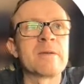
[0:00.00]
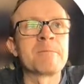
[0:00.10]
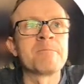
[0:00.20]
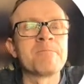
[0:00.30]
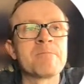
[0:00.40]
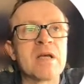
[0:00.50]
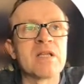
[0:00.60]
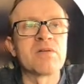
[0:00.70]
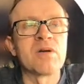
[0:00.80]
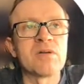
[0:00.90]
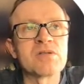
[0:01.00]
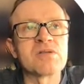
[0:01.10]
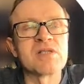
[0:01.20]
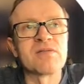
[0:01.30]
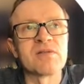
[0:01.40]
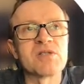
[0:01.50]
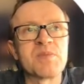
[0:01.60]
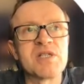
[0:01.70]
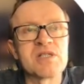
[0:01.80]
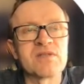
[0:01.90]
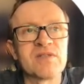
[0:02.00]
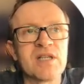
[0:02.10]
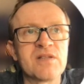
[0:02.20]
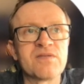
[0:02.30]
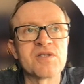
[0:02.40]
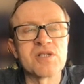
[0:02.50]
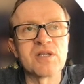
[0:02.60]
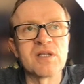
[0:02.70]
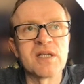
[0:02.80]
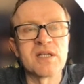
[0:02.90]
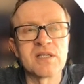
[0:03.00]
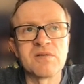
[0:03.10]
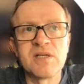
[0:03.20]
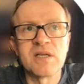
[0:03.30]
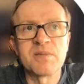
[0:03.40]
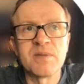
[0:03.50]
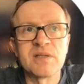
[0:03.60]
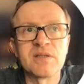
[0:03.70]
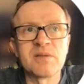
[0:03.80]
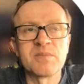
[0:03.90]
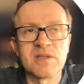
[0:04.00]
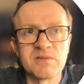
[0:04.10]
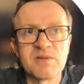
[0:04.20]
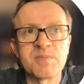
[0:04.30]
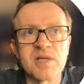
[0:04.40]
There were also several species of native fish in the lake. They were not abundant, but they were present.